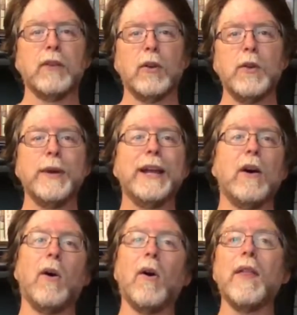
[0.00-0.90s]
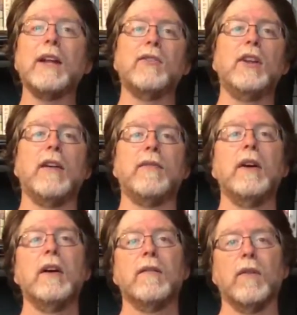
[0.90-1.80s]
So you get all that
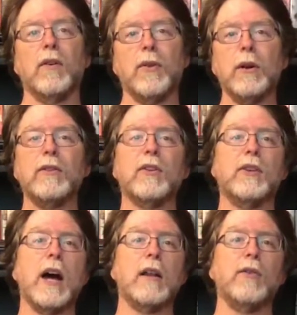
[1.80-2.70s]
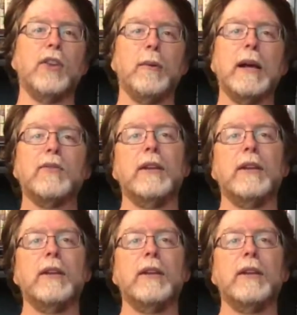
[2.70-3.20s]
stuff for $36 US,